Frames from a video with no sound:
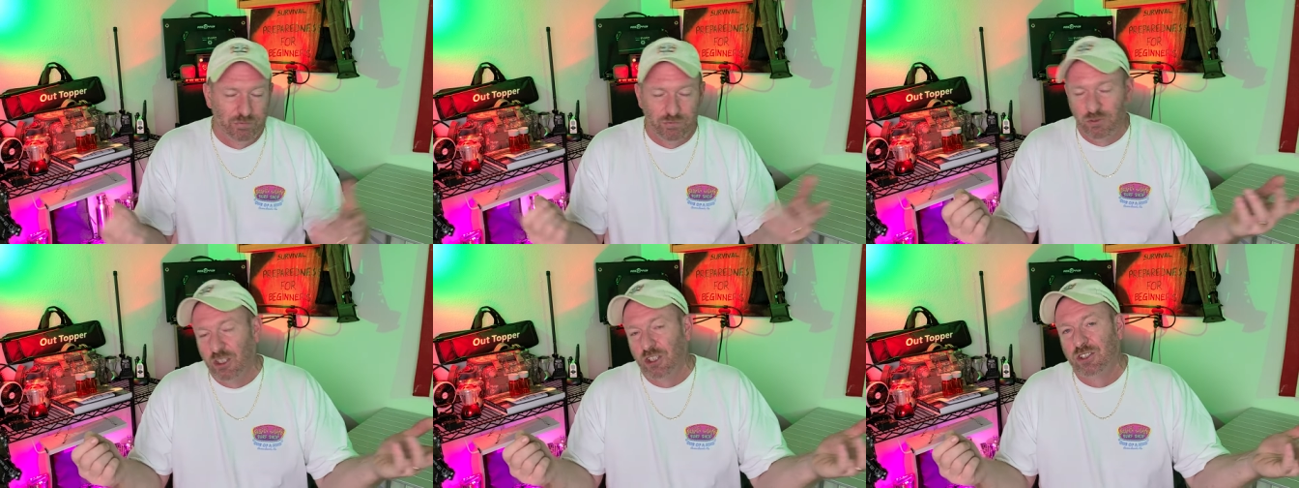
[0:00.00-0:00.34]

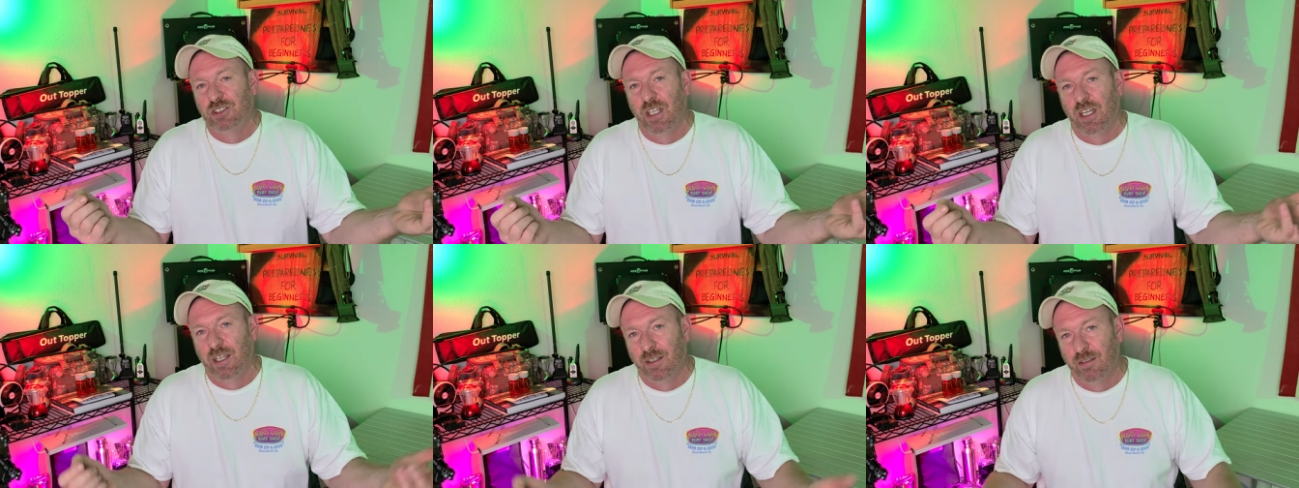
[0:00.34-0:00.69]
Just
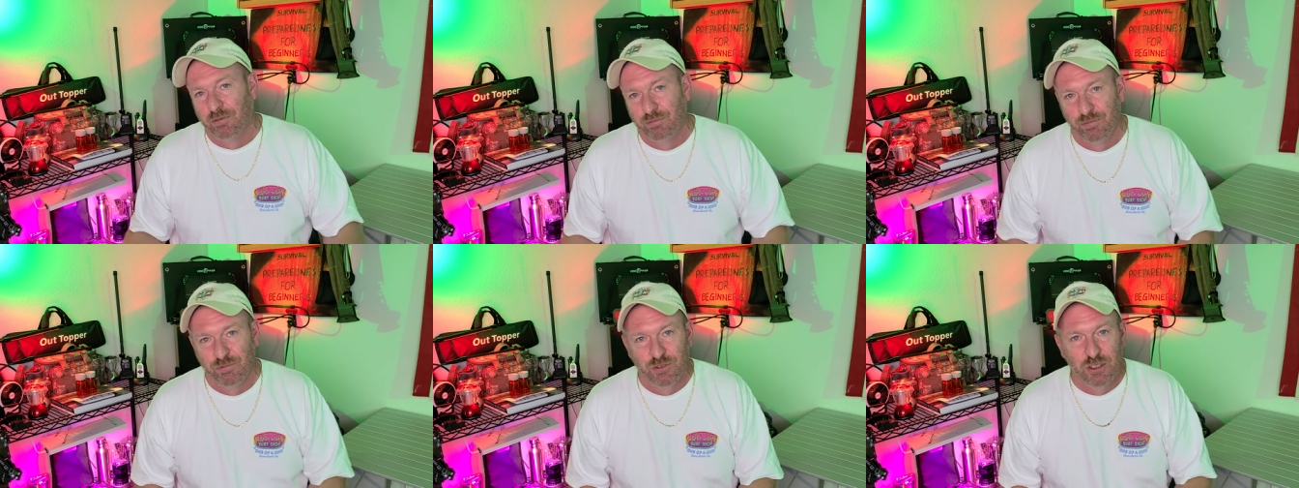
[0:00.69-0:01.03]
saying.
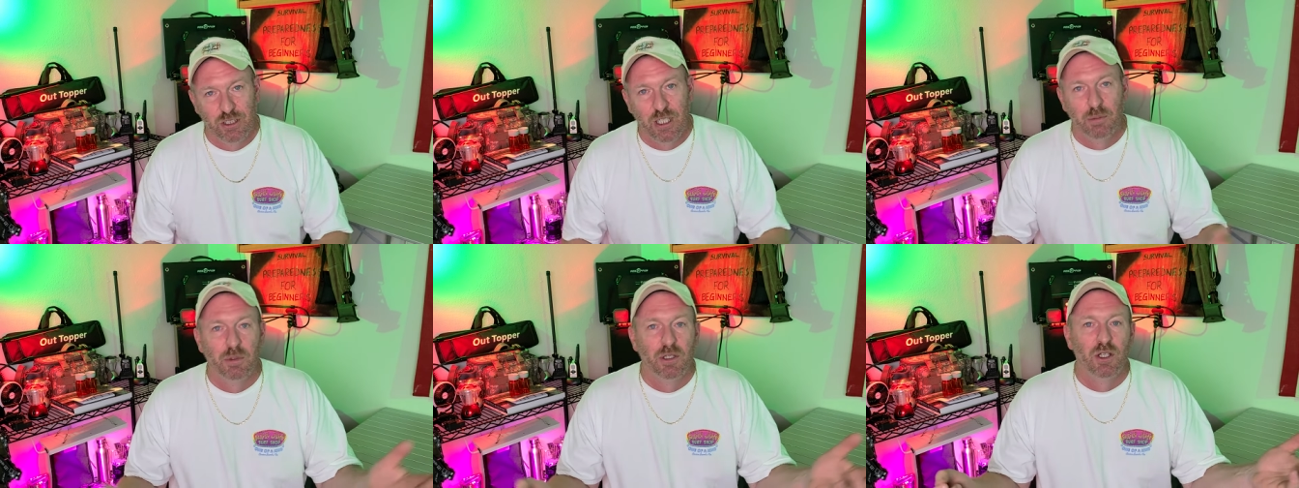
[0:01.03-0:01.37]

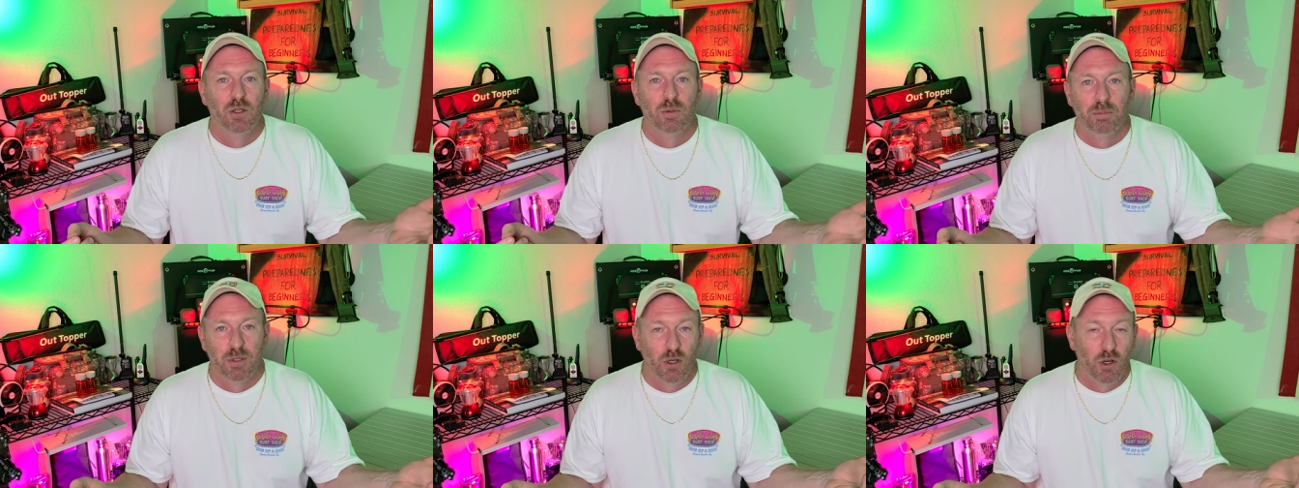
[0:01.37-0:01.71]
Get him a
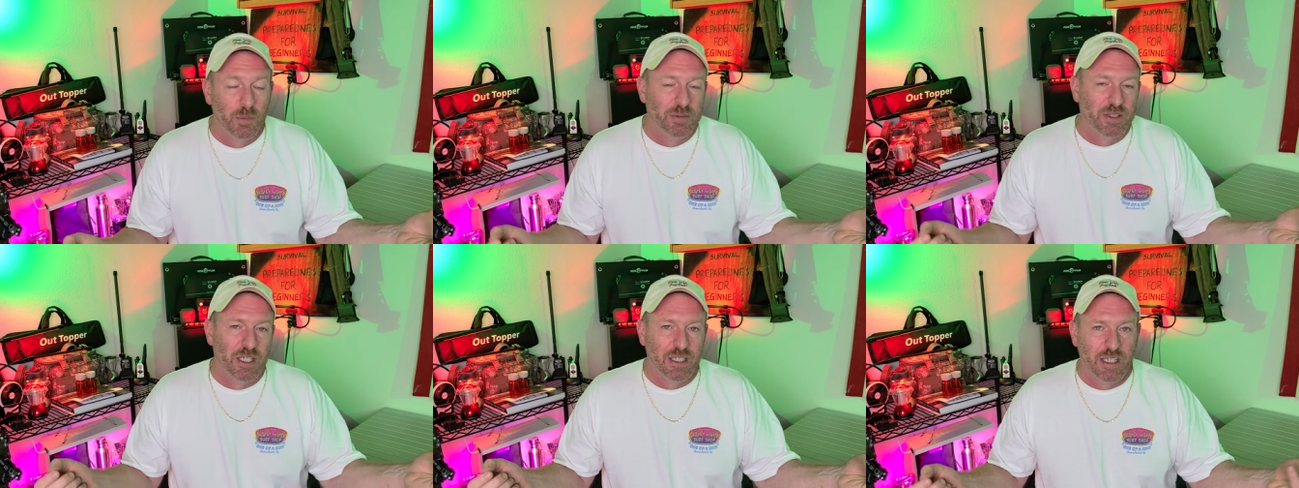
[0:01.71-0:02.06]
little blow
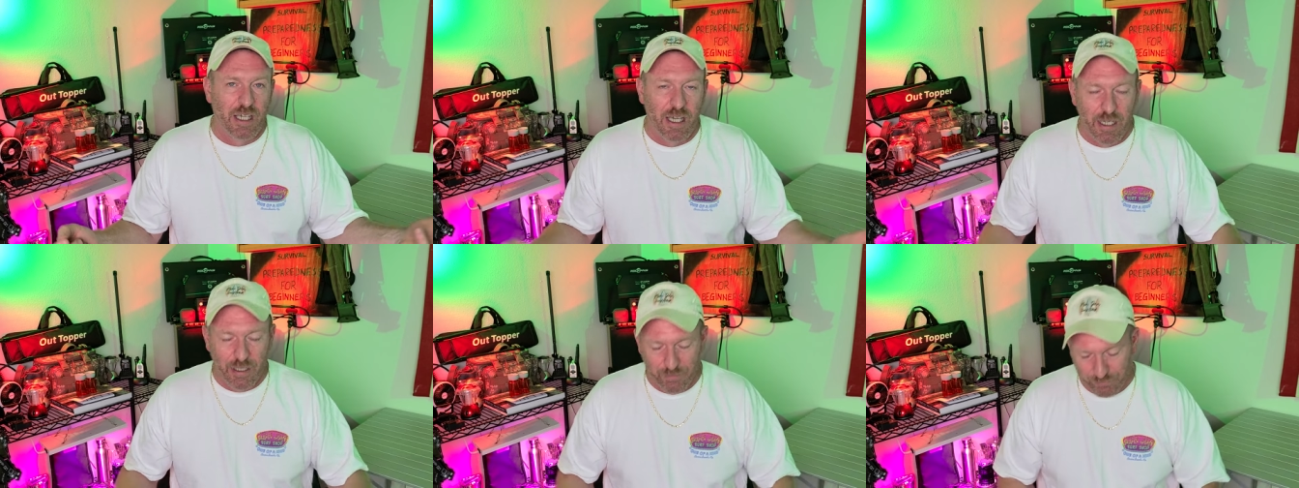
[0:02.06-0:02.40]
up dinghy.